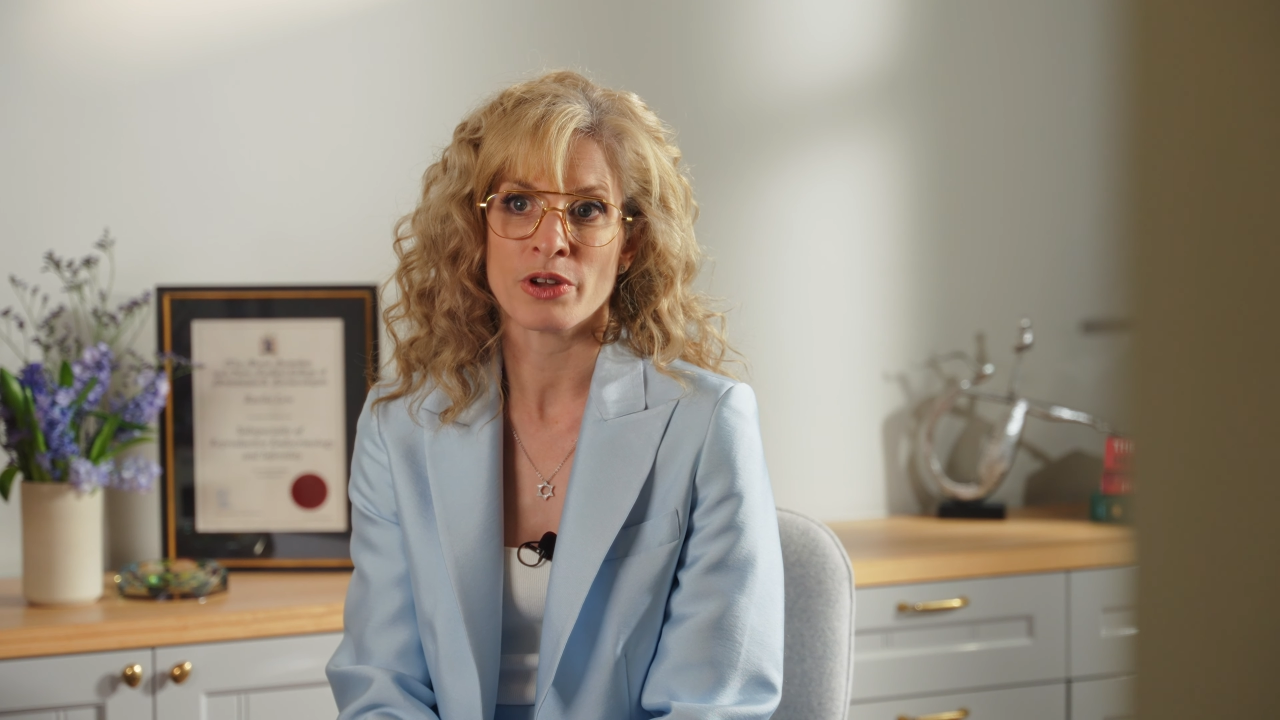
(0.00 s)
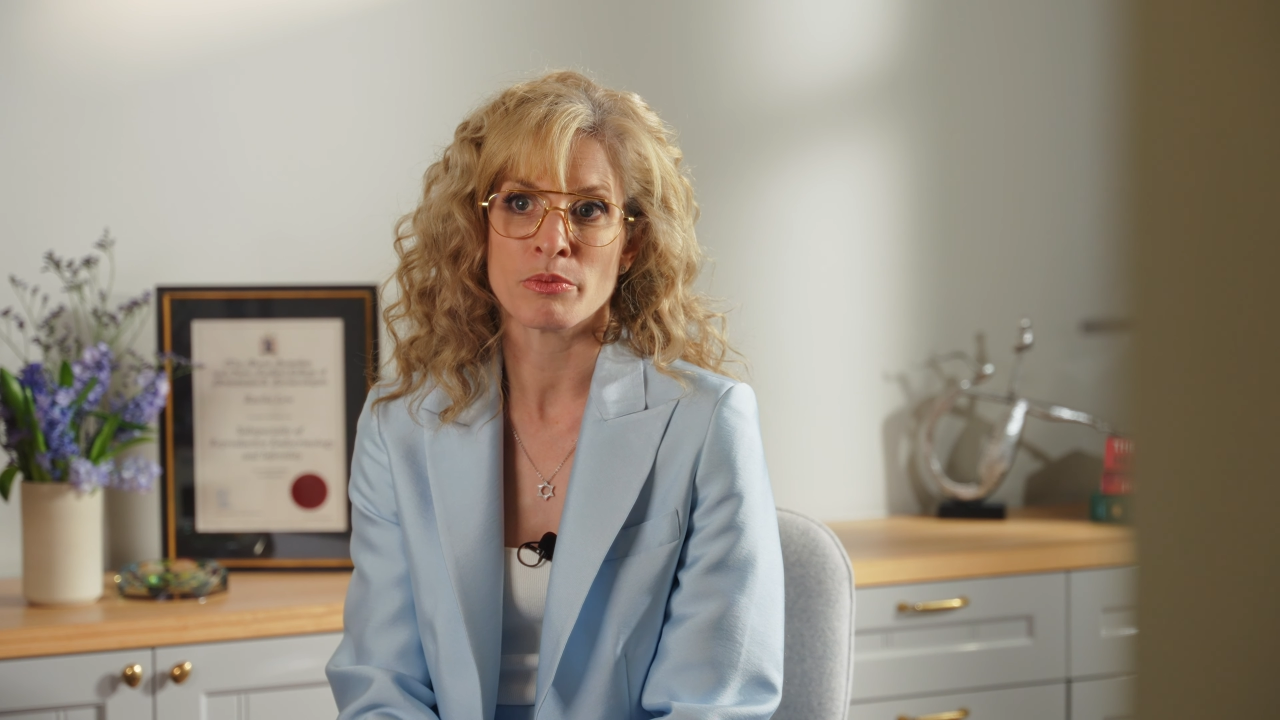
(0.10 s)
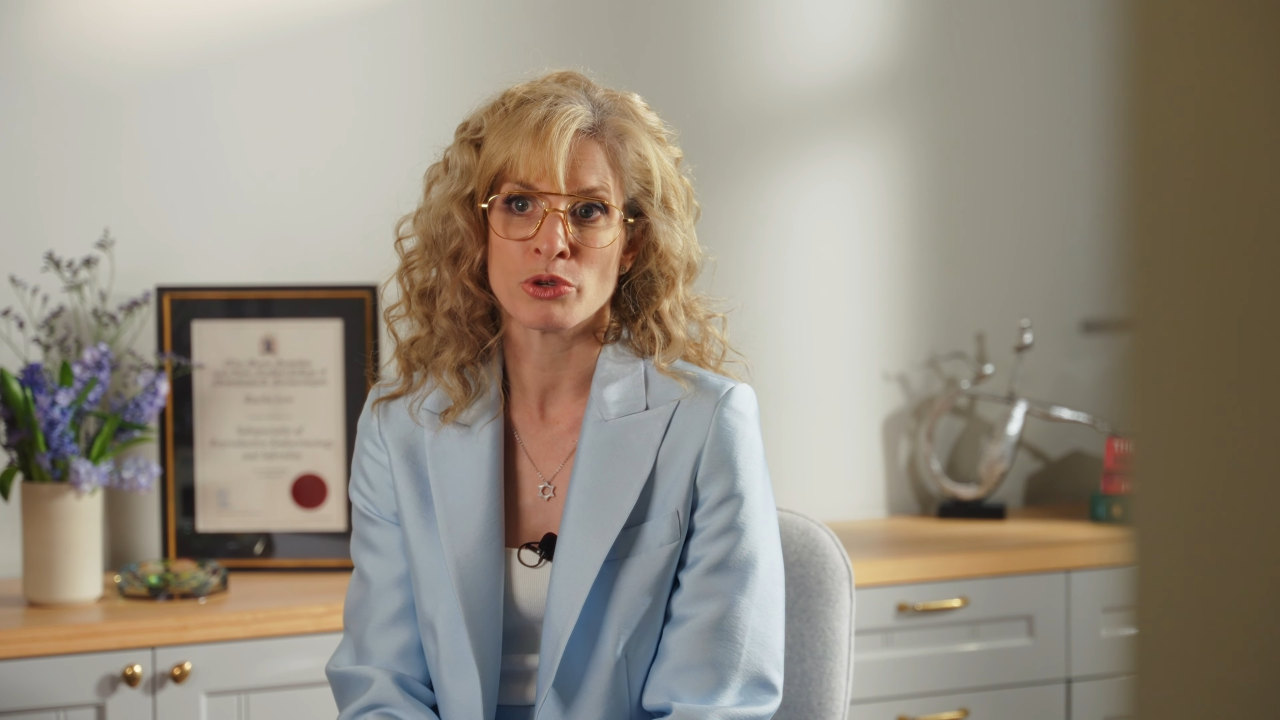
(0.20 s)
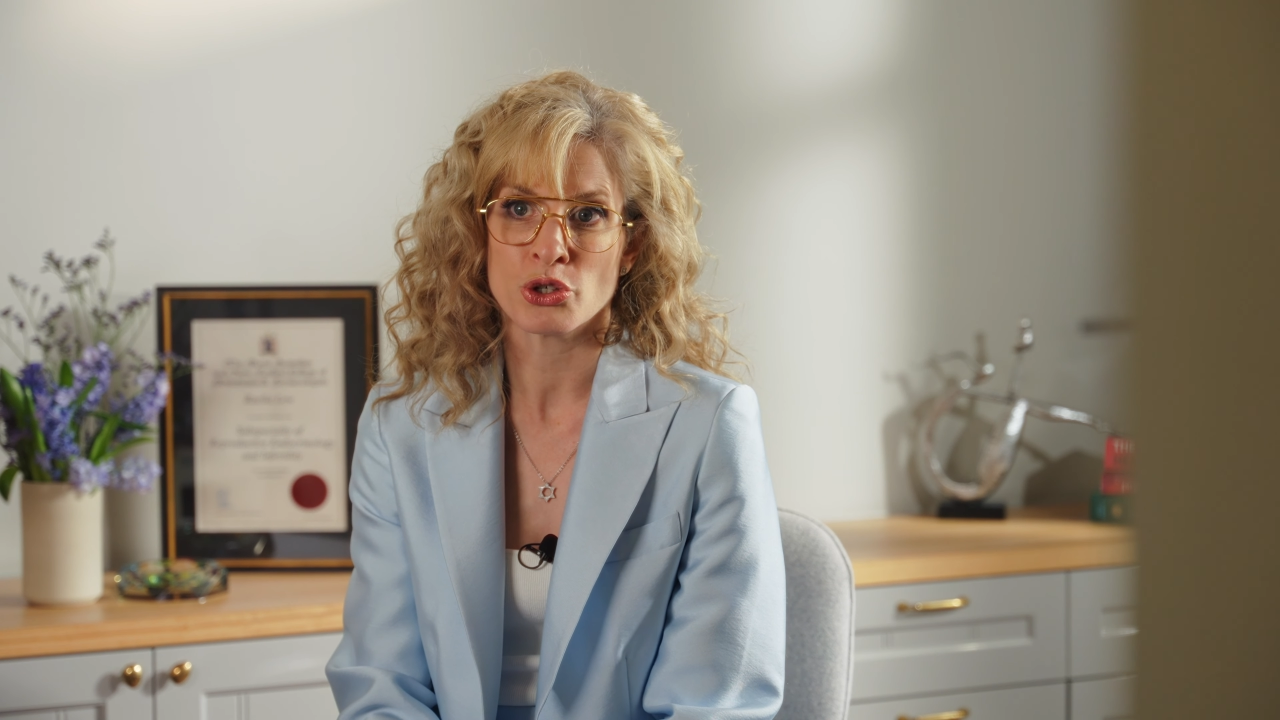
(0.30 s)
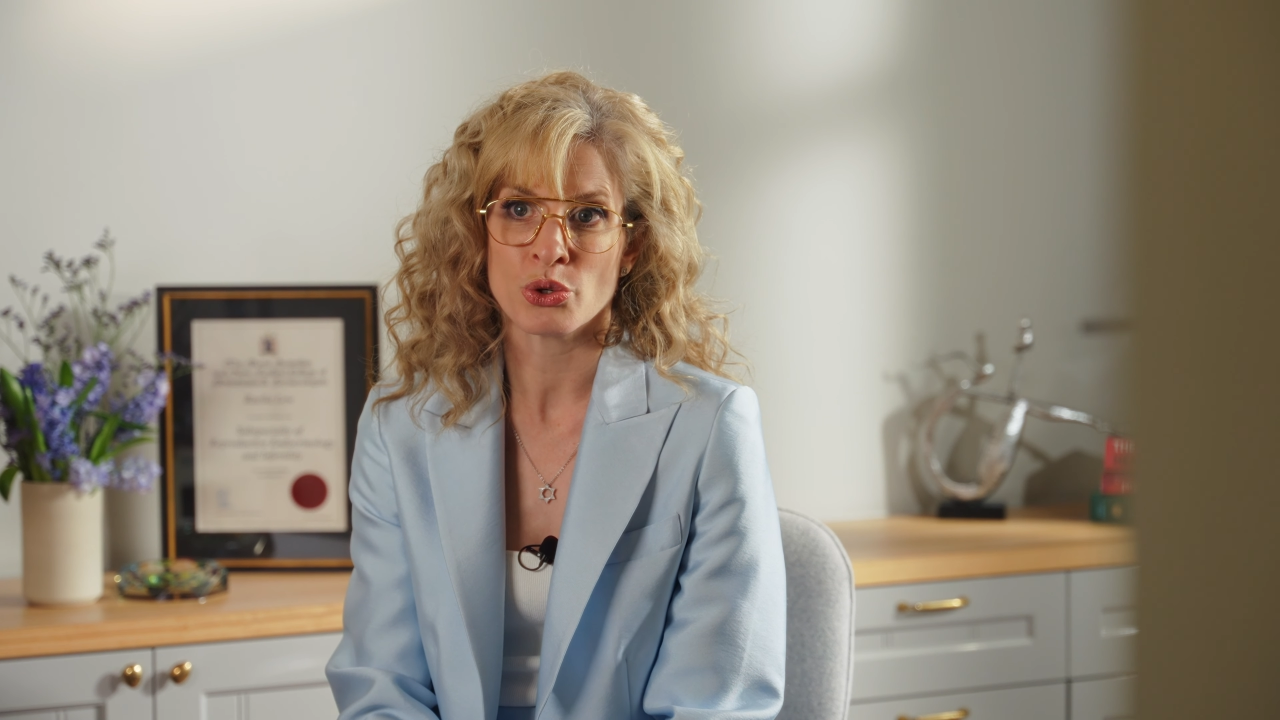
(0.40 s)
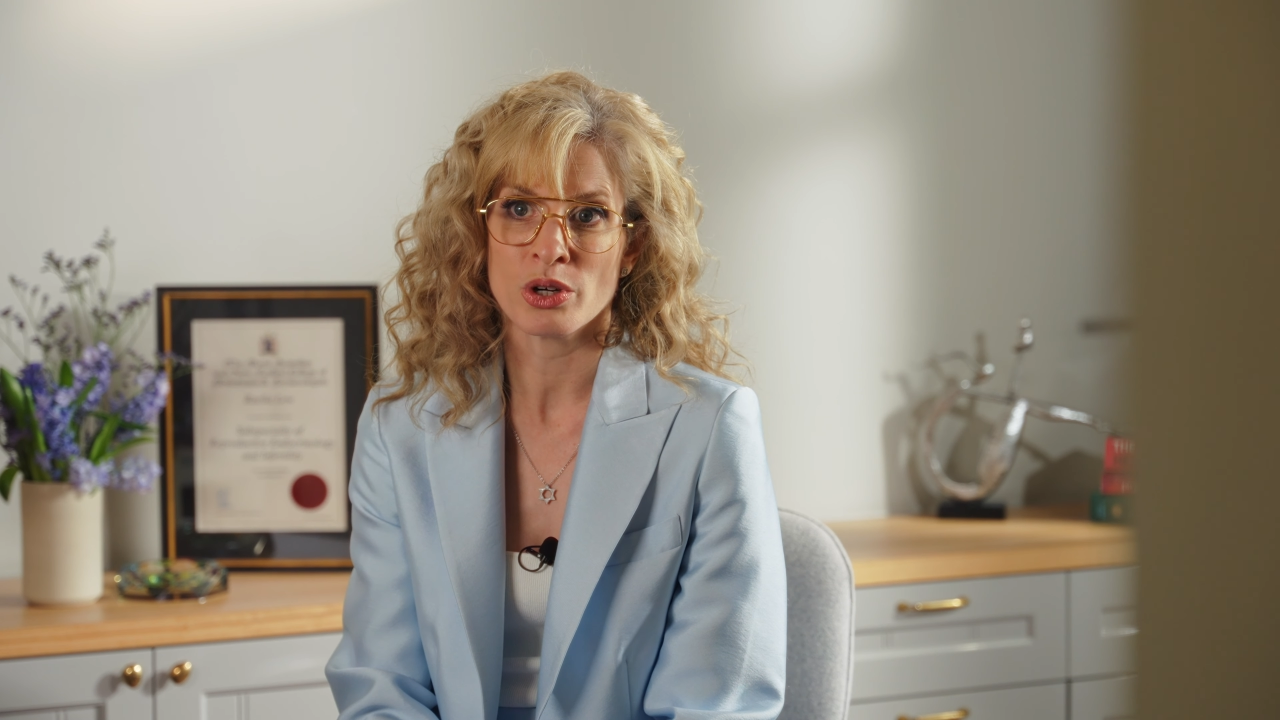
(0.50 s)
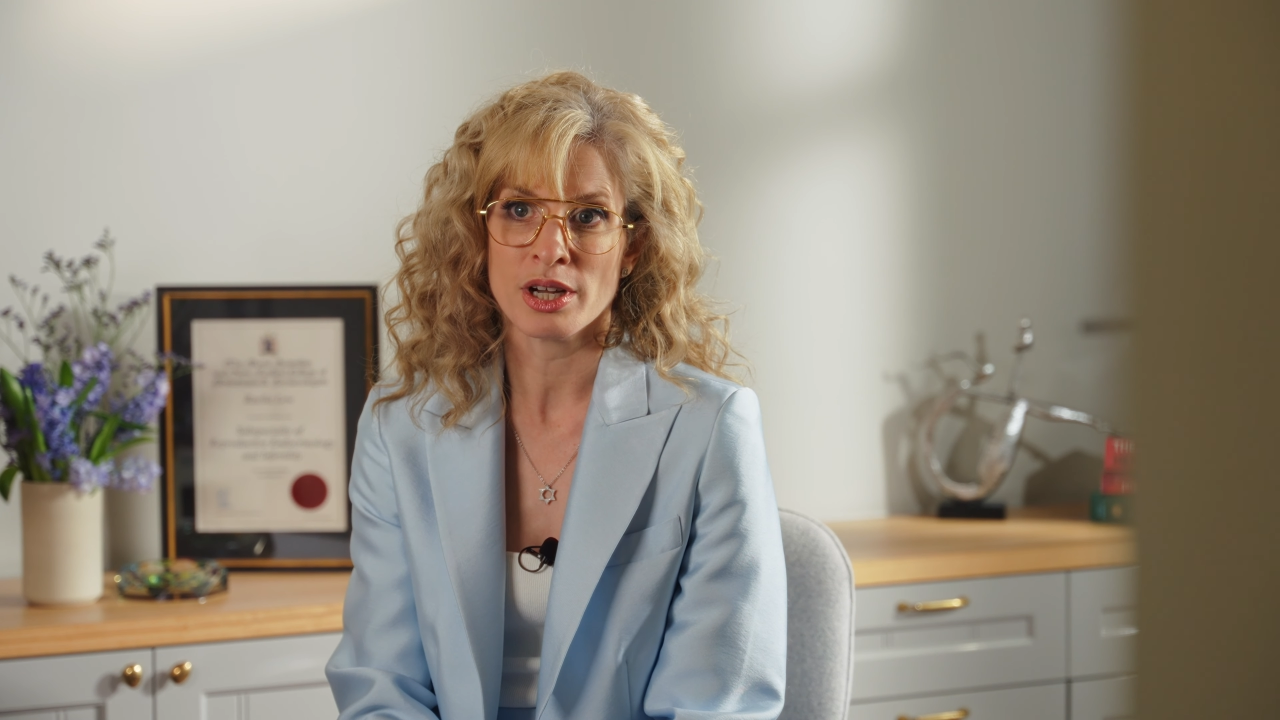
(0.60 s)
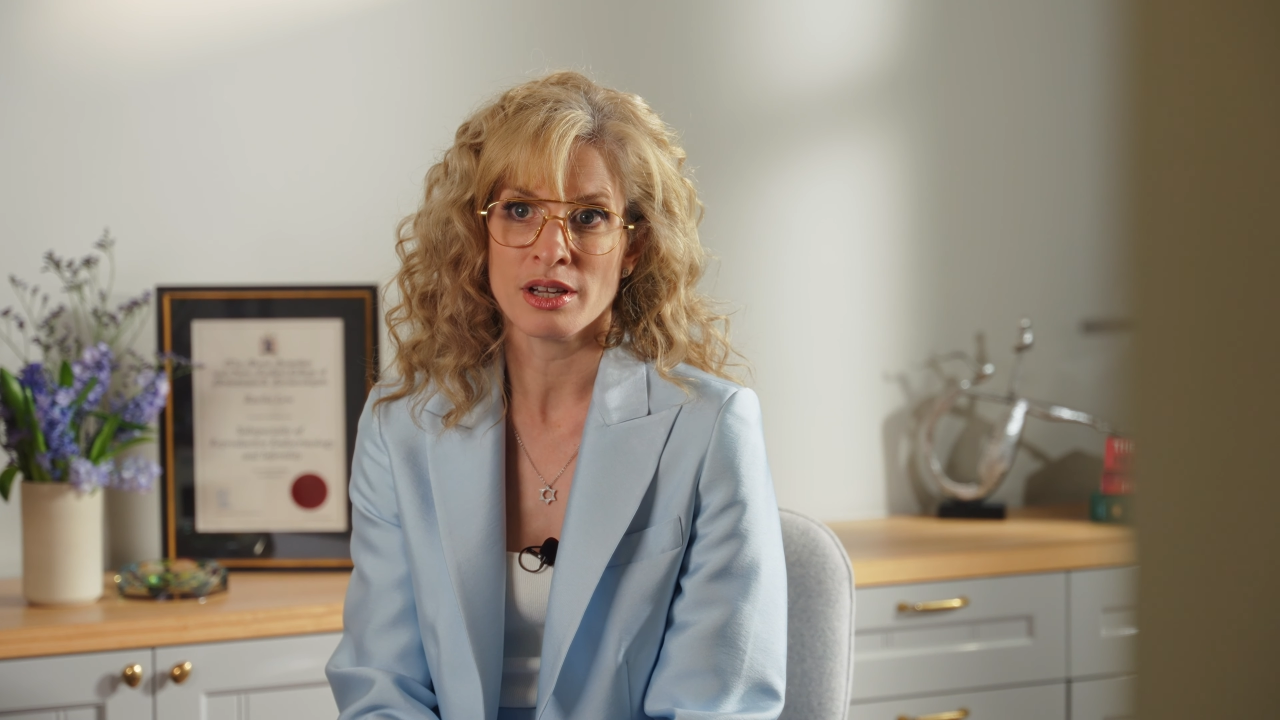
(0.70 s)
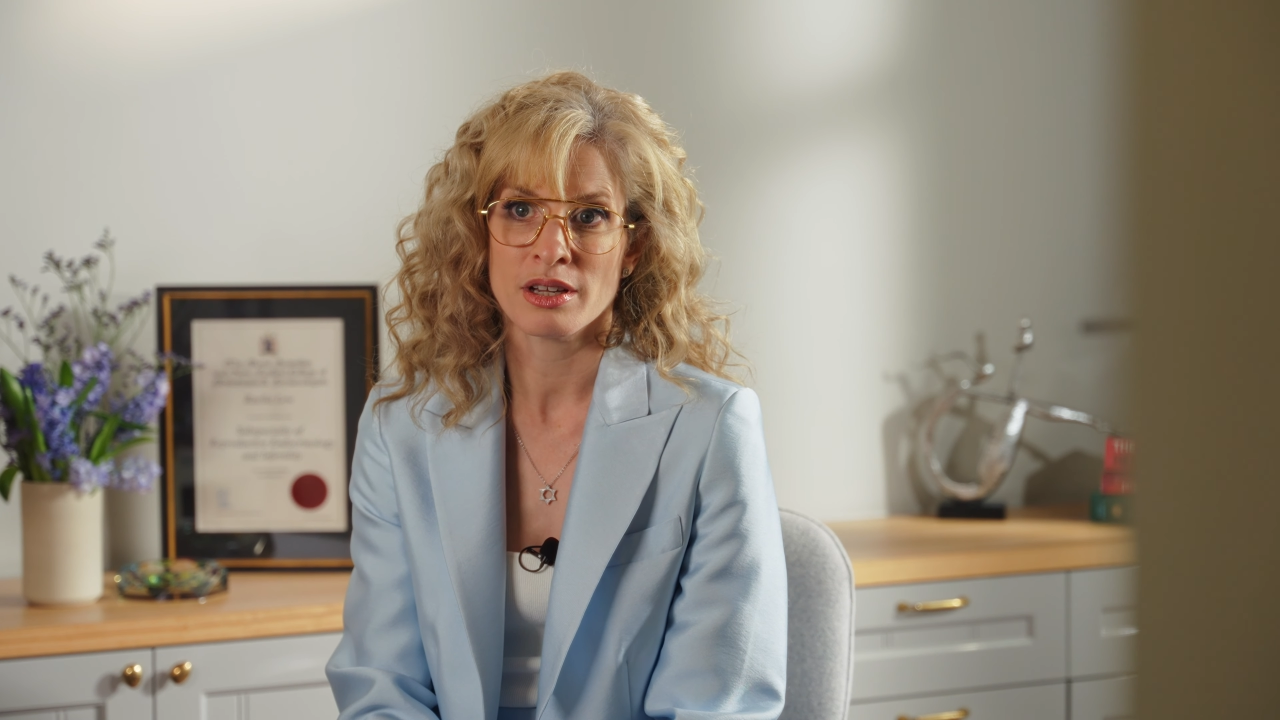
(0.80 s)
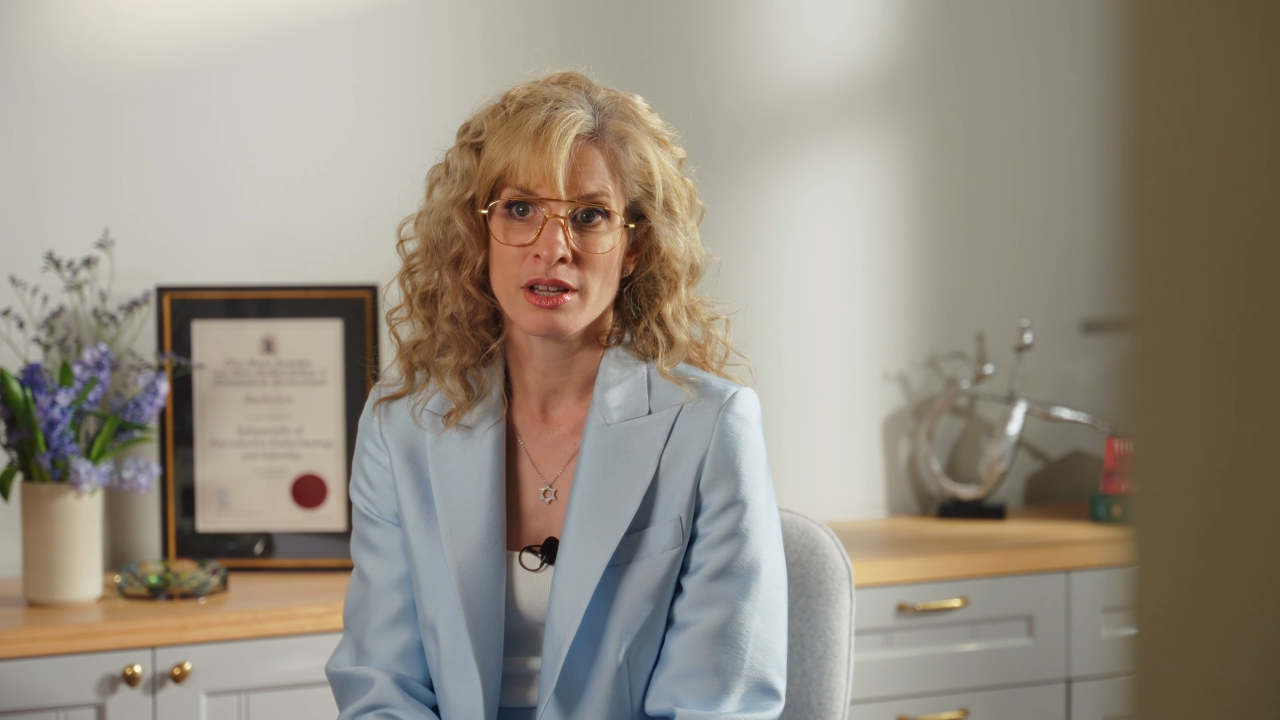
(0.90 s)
and mature,